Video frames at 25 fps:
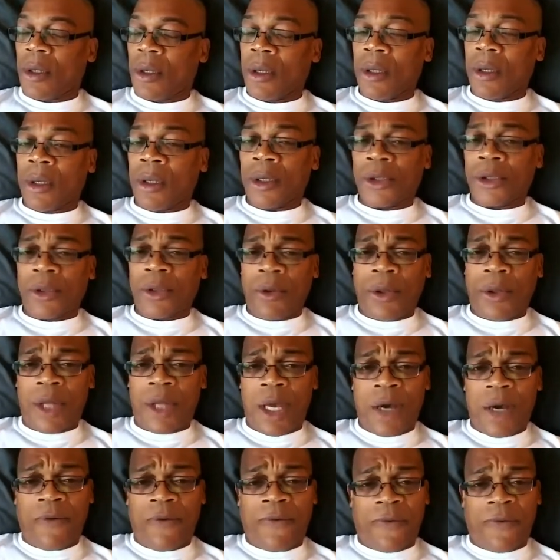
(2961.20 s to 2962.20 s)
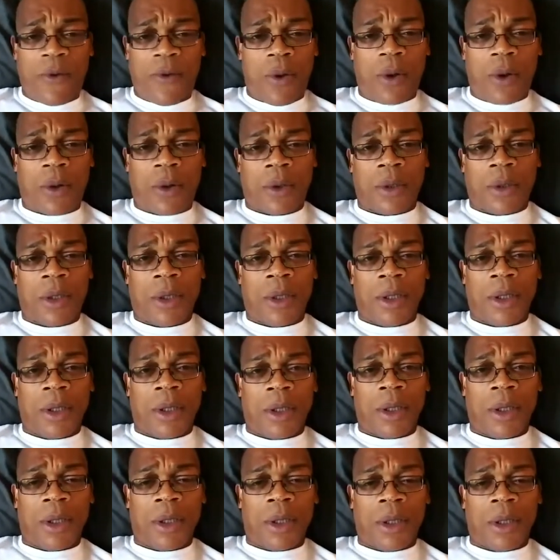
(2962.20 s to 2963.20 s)
So therefore,
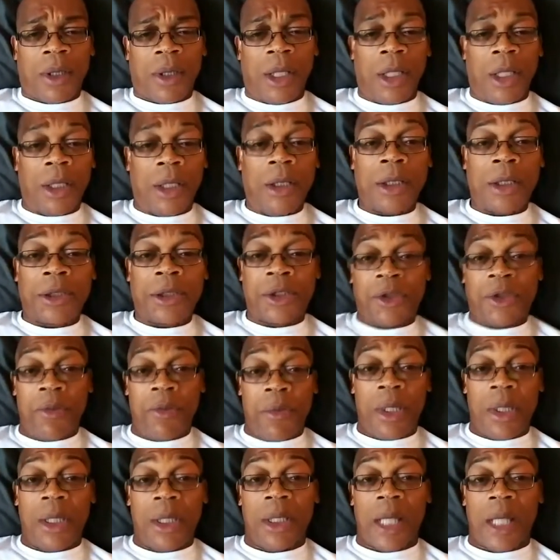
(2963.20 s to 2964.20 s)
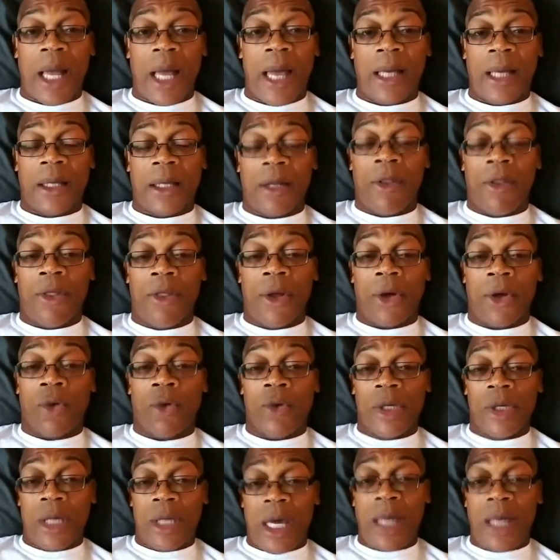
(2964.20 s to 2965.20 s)
it looks to me like the
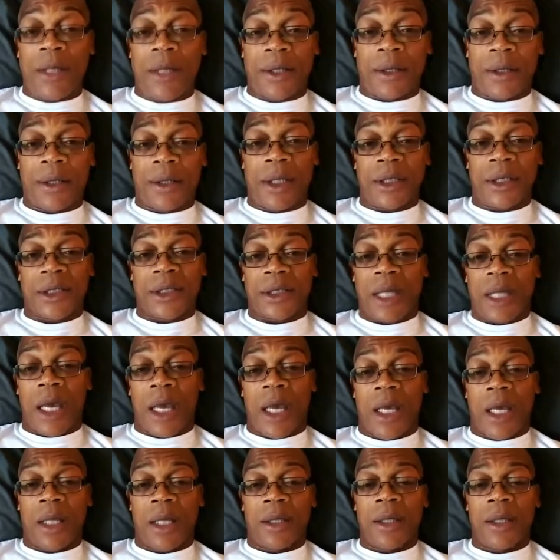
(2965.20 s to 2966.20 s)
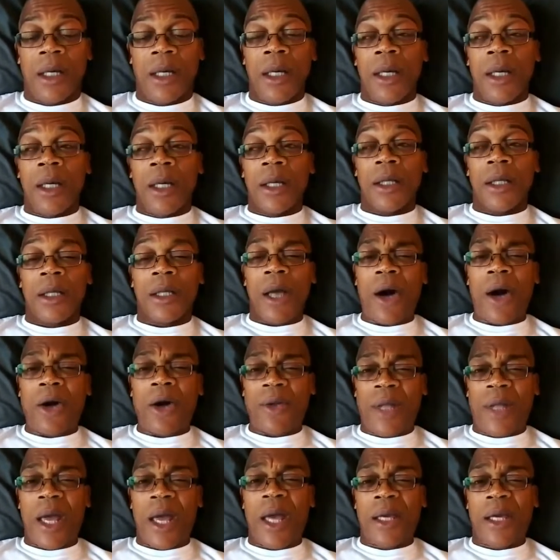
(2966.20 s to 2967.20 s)
creator is saying, y'all
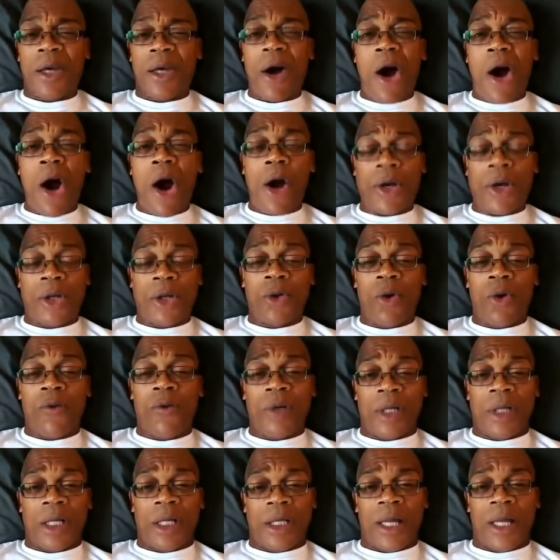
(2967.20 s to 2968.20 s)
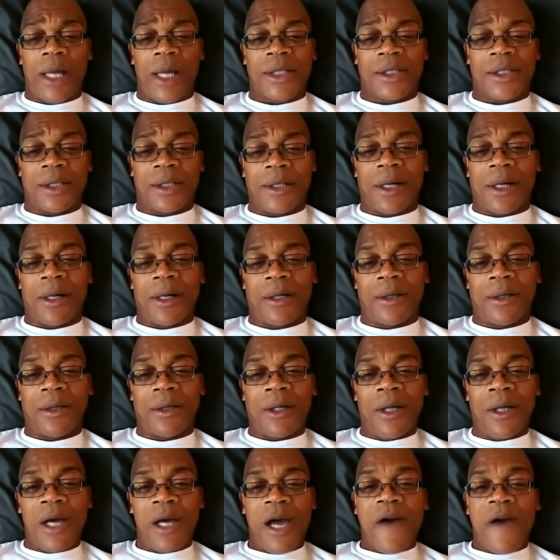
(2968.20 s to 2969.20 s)
down here arguing over an election, huh?
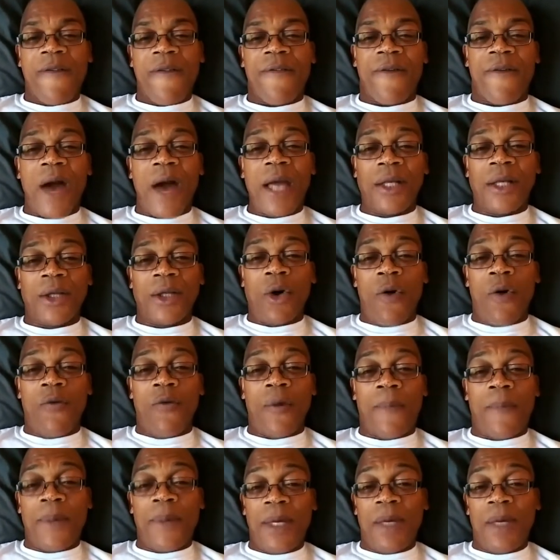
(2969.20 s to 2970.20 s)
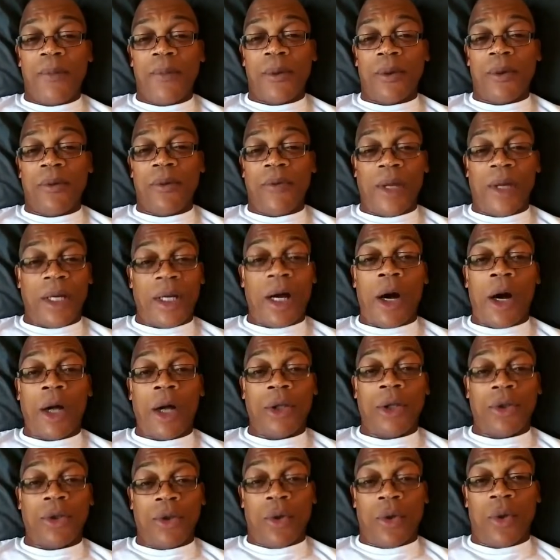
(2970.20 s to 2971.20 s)
Fighting over people that
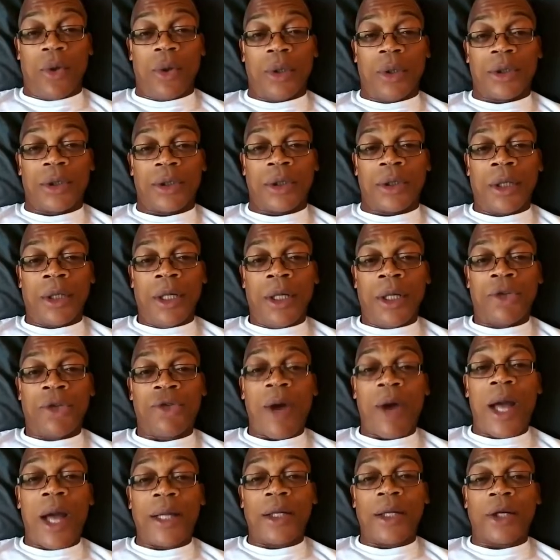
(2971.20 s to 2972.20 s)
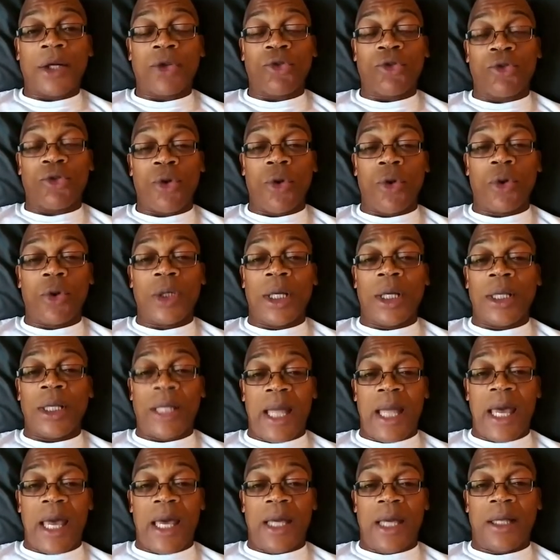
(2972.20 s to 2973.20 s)
aren't yours. Trying to control a
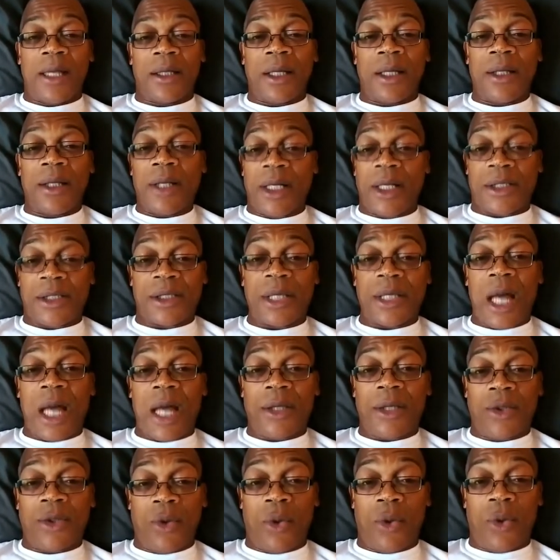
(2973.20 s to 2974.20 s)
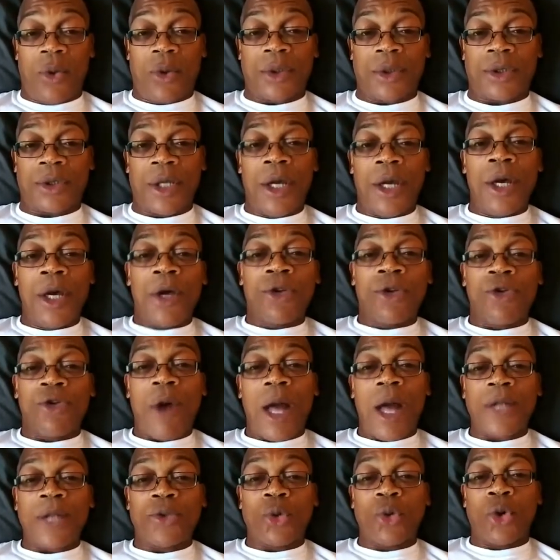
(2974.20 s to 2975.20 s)
land that's not yours,
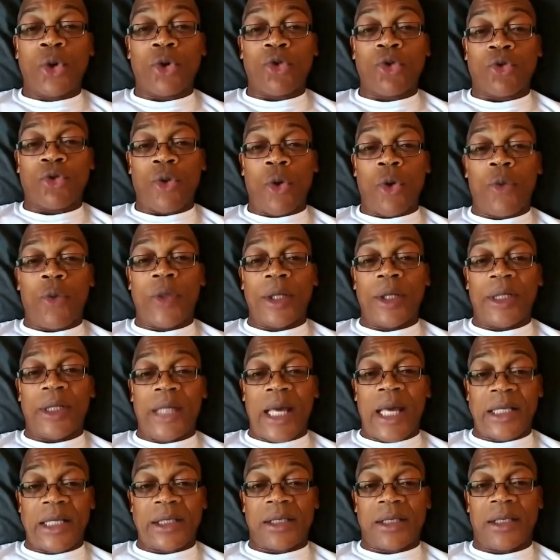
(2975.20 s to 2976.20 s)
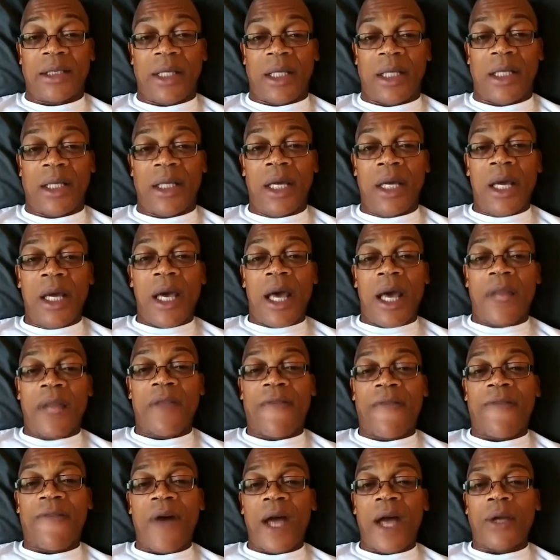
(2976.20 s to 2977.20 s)
trying to control the destiny and the
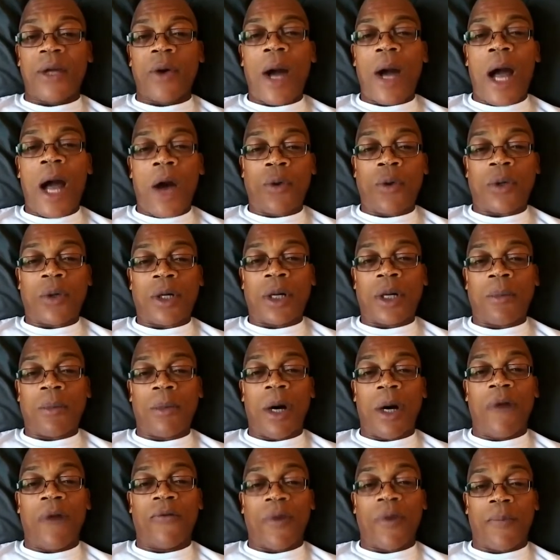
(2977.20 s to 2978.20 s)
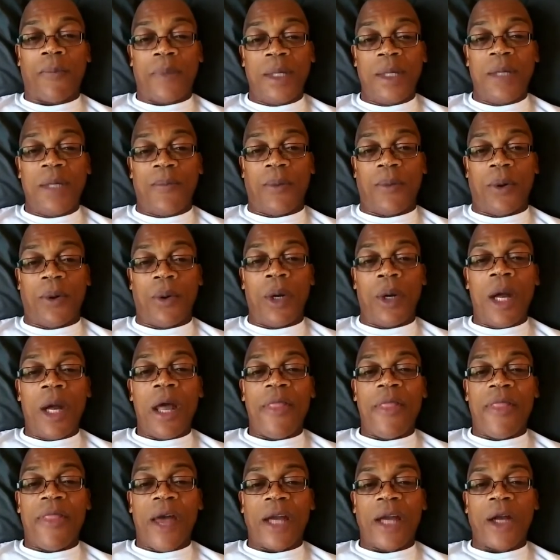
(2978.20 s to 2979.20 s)
final outcome of a people
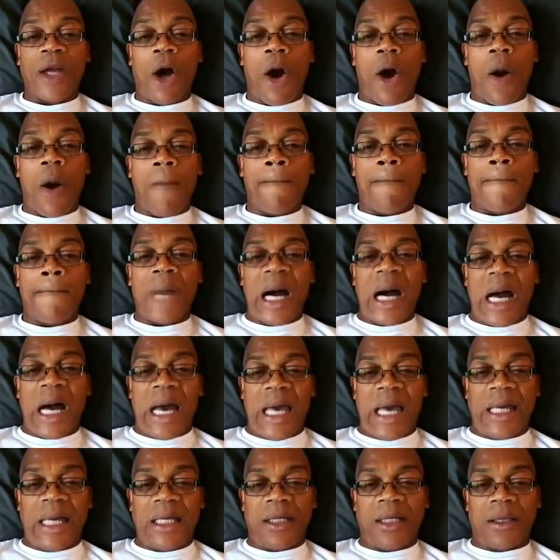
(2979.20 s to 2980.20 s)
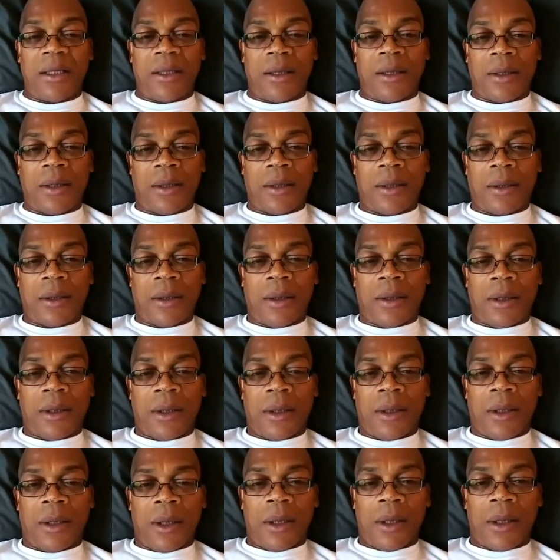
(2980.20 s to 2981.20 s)
that are mine.
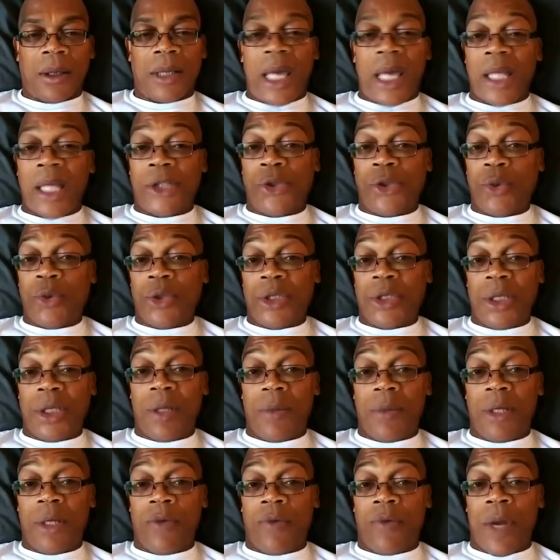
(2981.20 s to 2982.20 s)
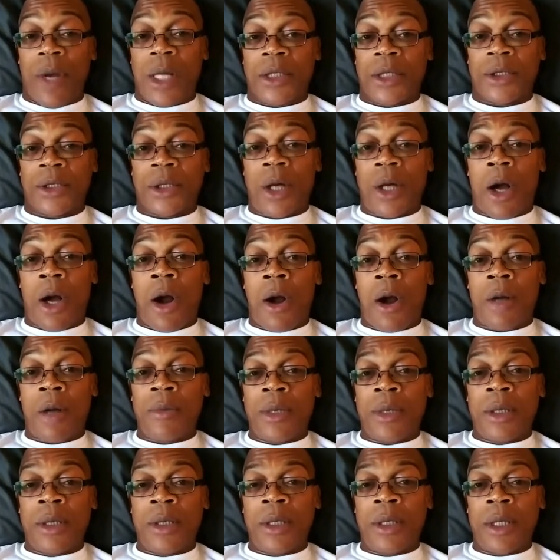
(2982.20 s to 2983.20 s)
Can't you see me raising an
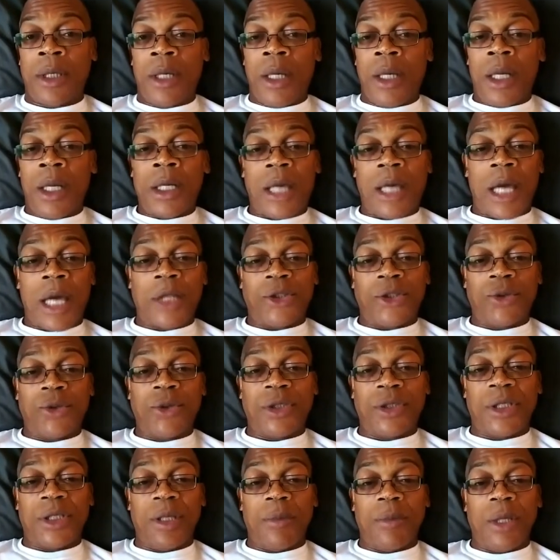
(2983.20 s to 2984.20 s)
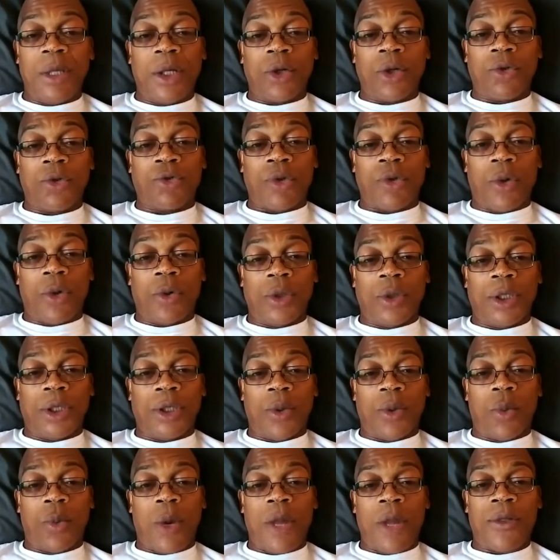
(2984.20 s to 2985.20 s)
army? Can't you see me controlling
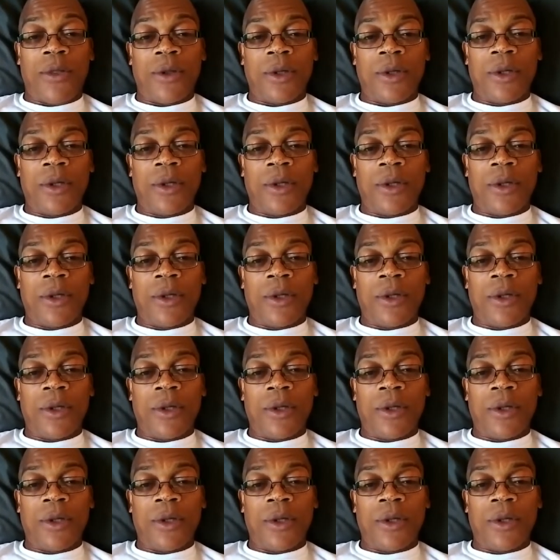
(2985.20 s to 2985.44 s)
the weather?